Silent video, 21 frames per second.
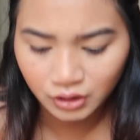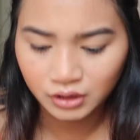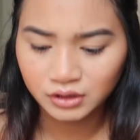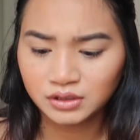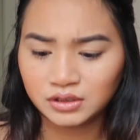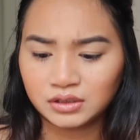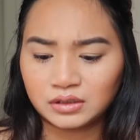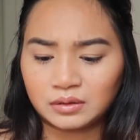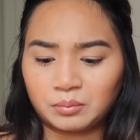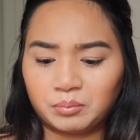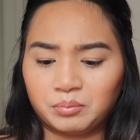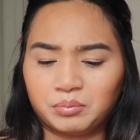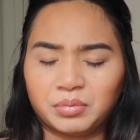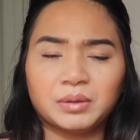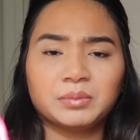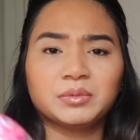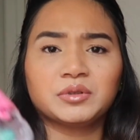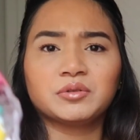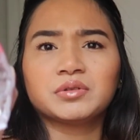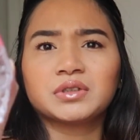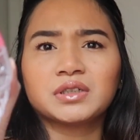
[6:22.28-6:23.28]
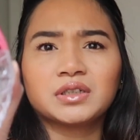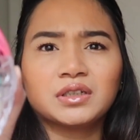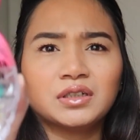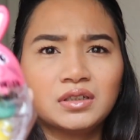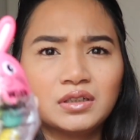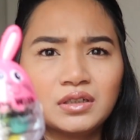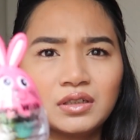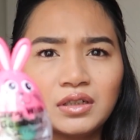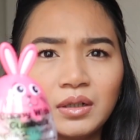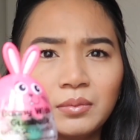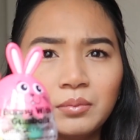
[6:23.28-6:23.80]
got this bummy with
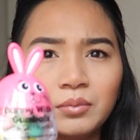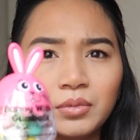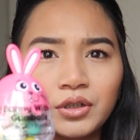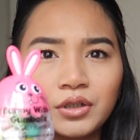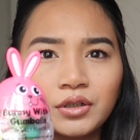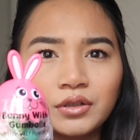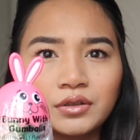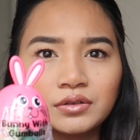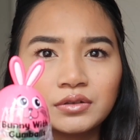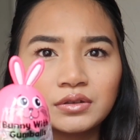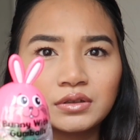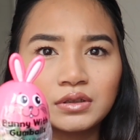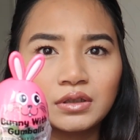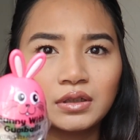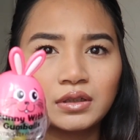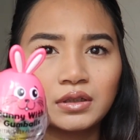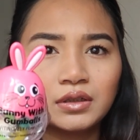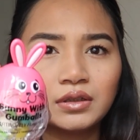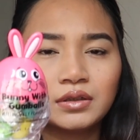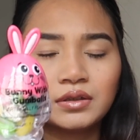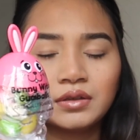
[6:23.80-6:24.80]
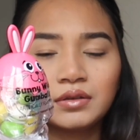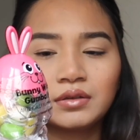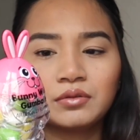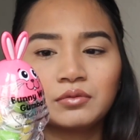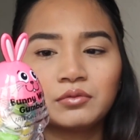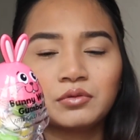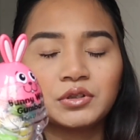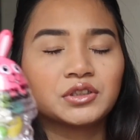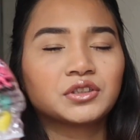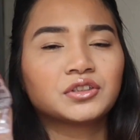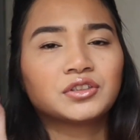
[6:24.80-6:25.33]
gumballs,
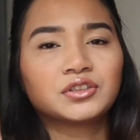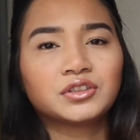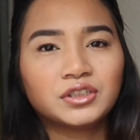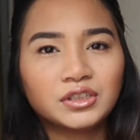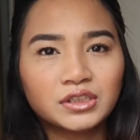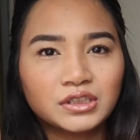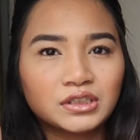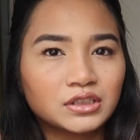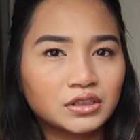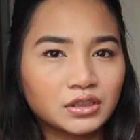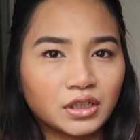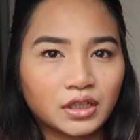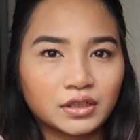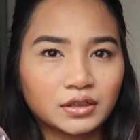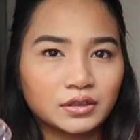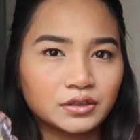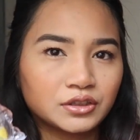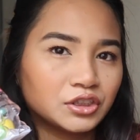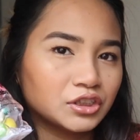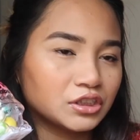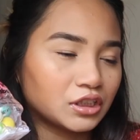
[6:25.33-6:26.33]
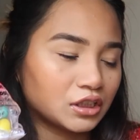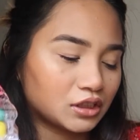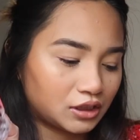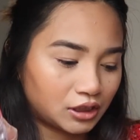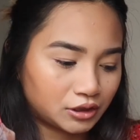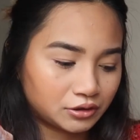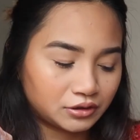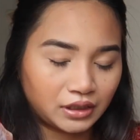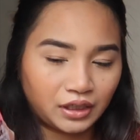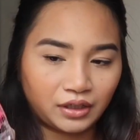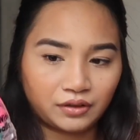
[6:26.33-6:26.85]
which she's not
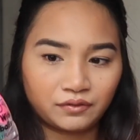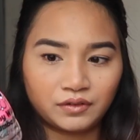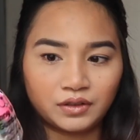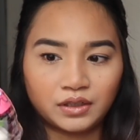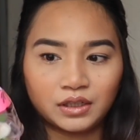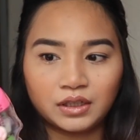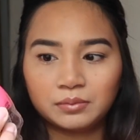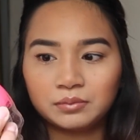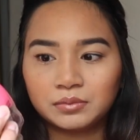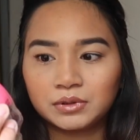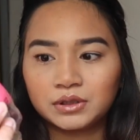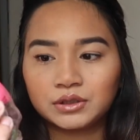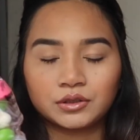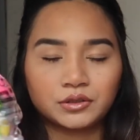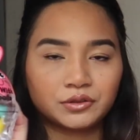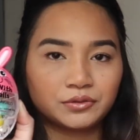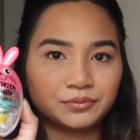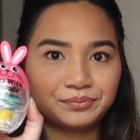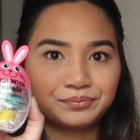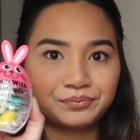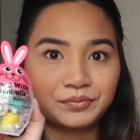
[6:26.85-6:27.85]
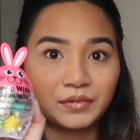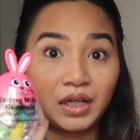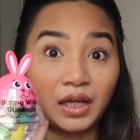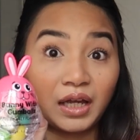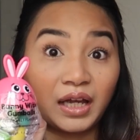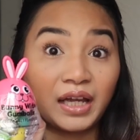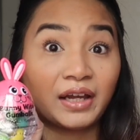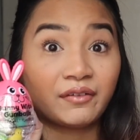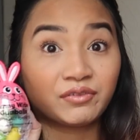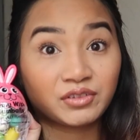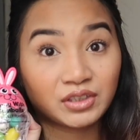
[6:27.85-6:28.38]
allowed to have gum, so
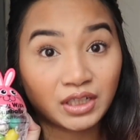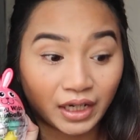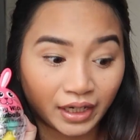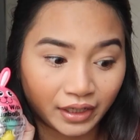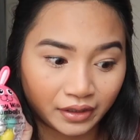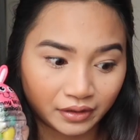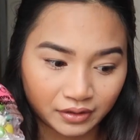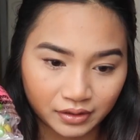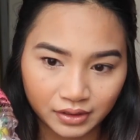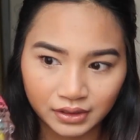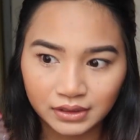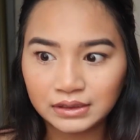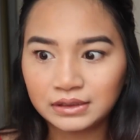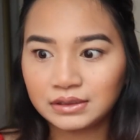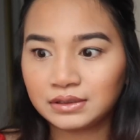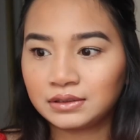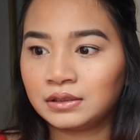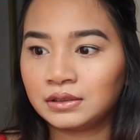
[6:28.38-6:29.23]
I have to hide this.